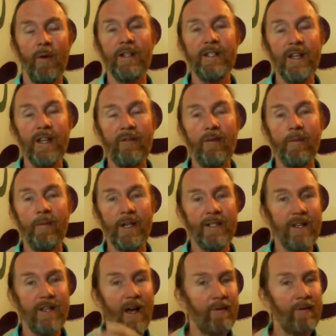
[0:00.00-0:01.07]
What I'd say for
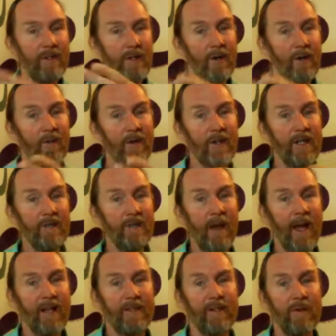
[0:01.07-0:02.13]
myself is that over
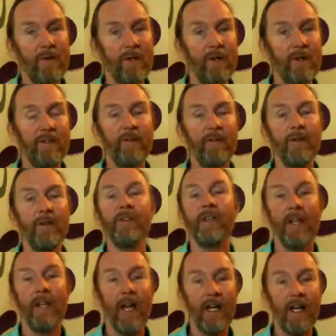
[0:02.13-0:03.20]
these past 2 years of
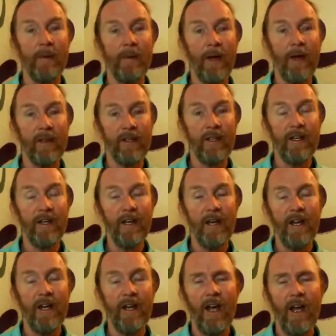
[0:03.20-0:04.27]
using the ICE method,
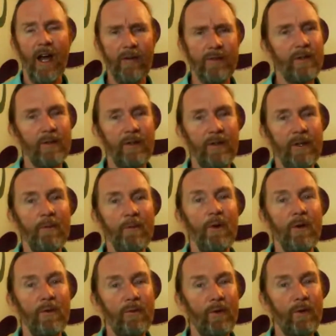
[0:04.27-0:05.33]
I've certainly
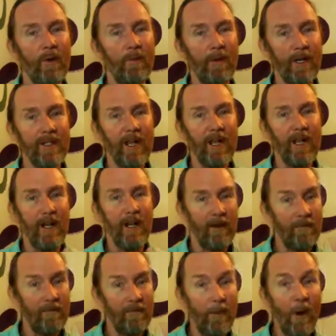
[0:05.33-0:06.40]
moved from a
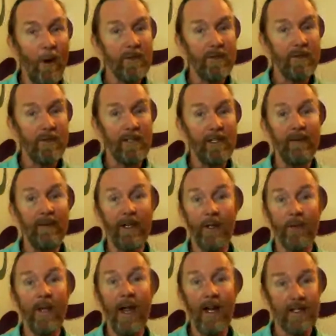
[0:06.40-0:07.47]
state of mostly
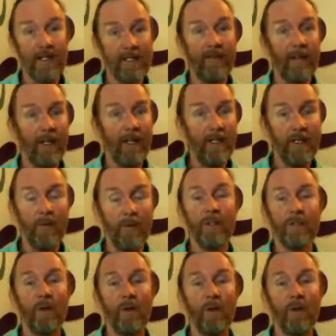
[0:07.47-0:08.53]
living in reactivity
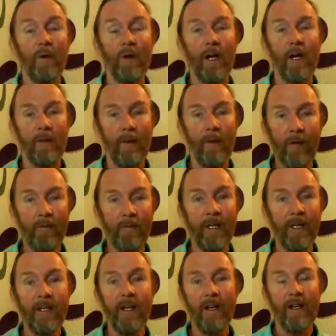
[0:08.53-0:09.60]
to what's going on
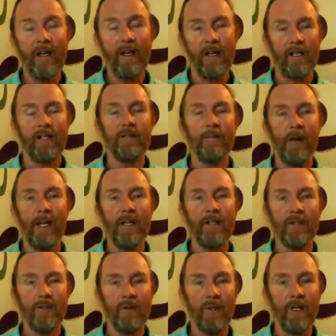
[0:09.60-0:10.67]
around me and to
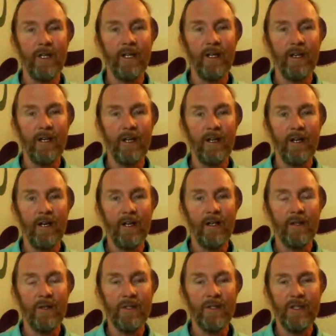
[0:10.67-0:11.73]
my history,
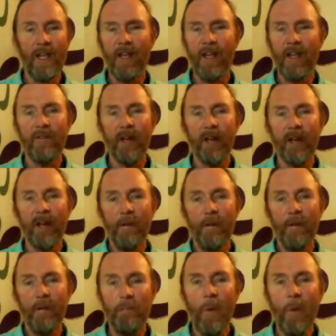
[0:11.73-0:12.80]
to a state of
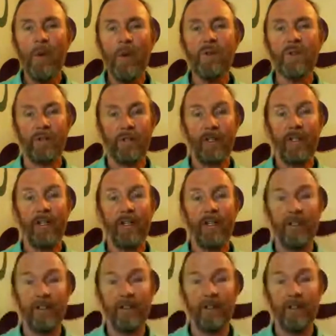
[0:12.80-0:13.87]

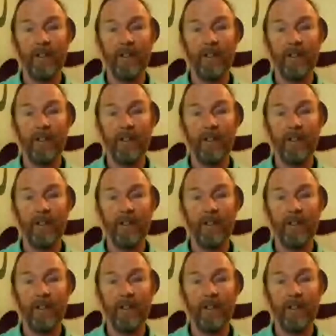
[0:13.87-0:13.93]
mostly